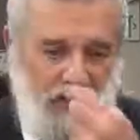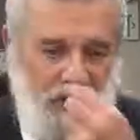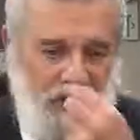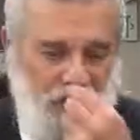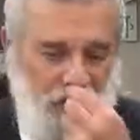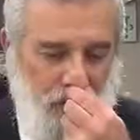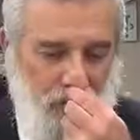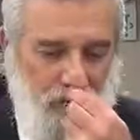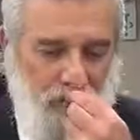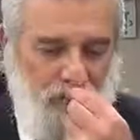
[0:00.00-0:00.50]

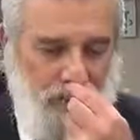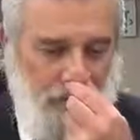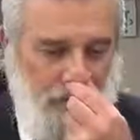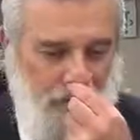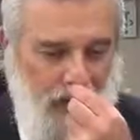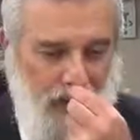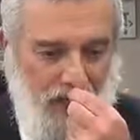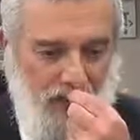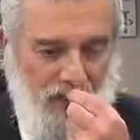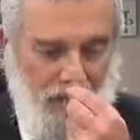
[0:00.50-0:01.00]
As you know, in the
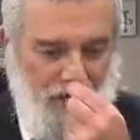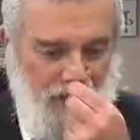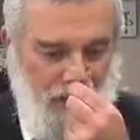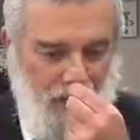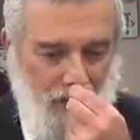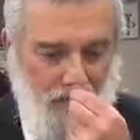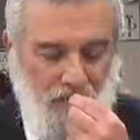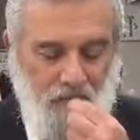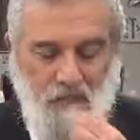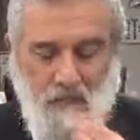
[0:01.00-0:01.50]
past,
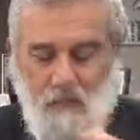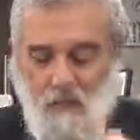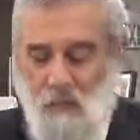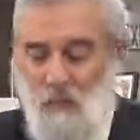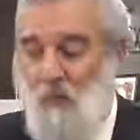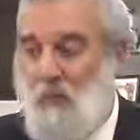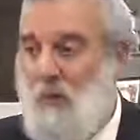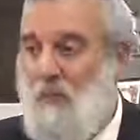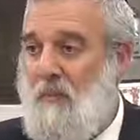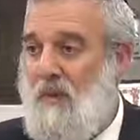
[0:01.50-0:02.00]

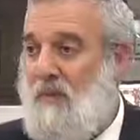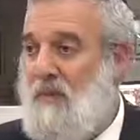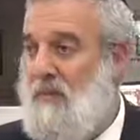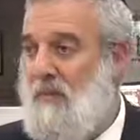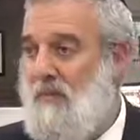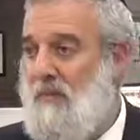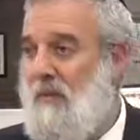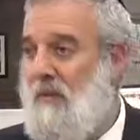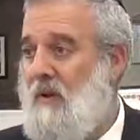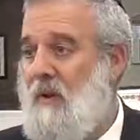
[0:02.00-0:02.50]
women
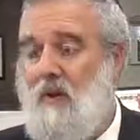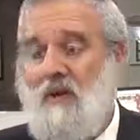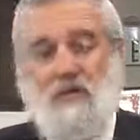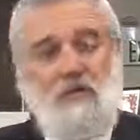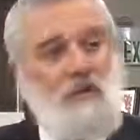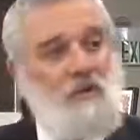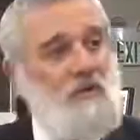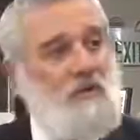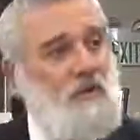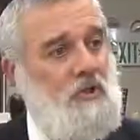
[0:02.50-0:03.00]

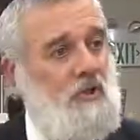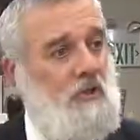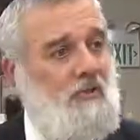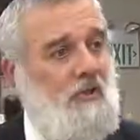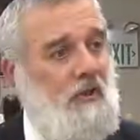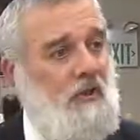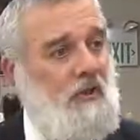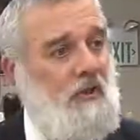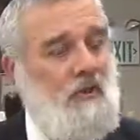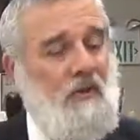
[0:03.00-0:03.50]
lost their
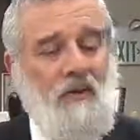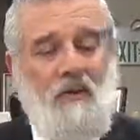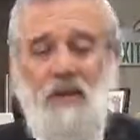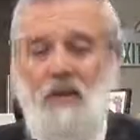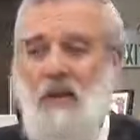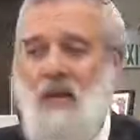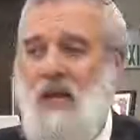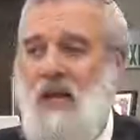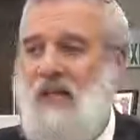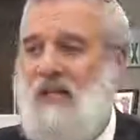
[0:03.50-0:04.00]
children
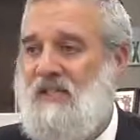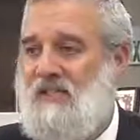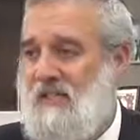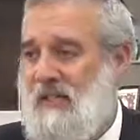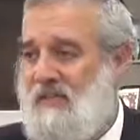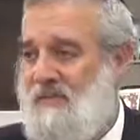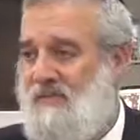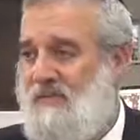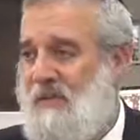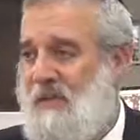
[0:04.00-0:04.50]
as
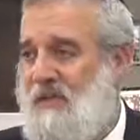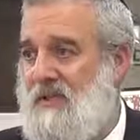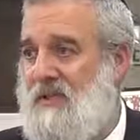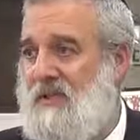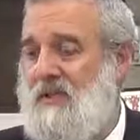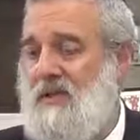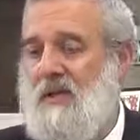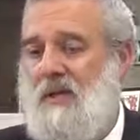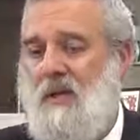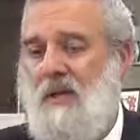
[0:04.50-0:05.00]

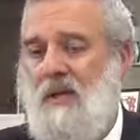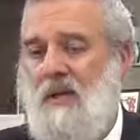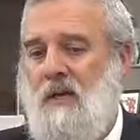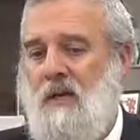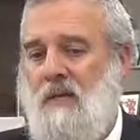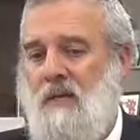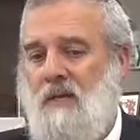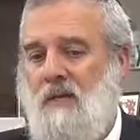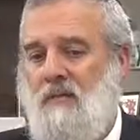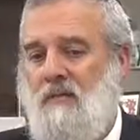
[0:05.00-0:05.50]
infants,
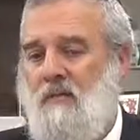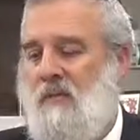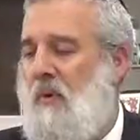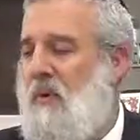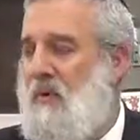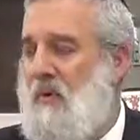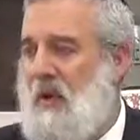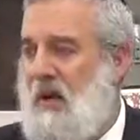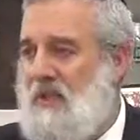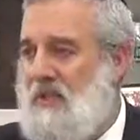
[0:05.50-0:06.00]
from
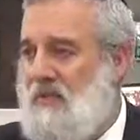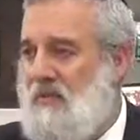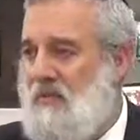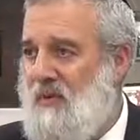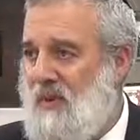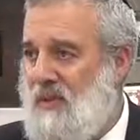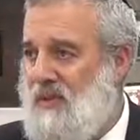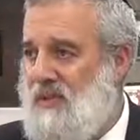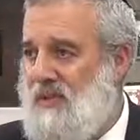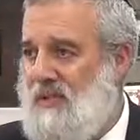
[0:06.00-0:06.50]
all kinds of
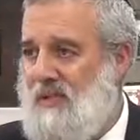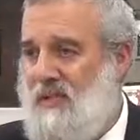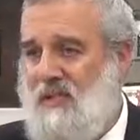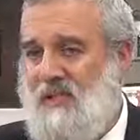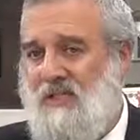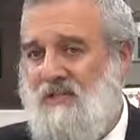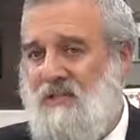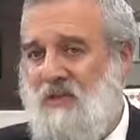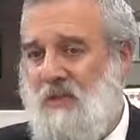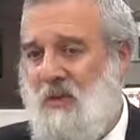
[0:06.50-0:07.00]

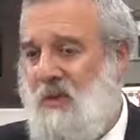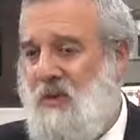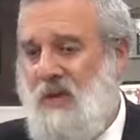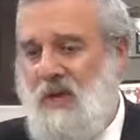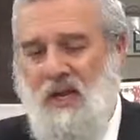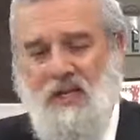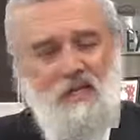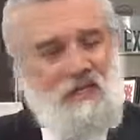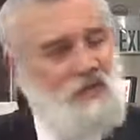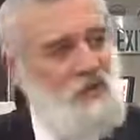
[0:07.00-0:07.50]
illnesses, from all
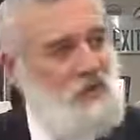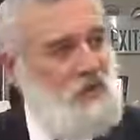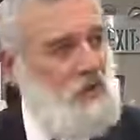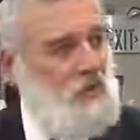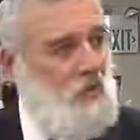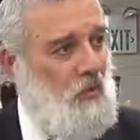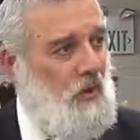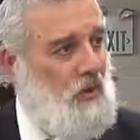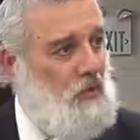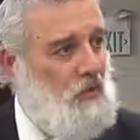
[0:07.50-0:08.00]
kinds of
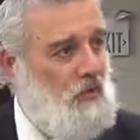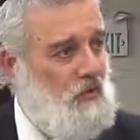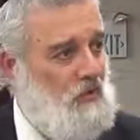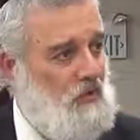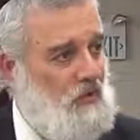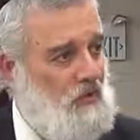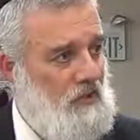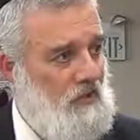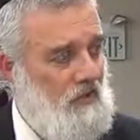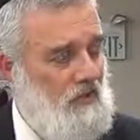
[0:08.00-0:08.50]

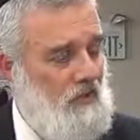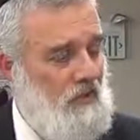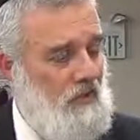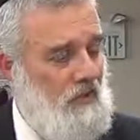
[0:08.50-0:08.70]
situations.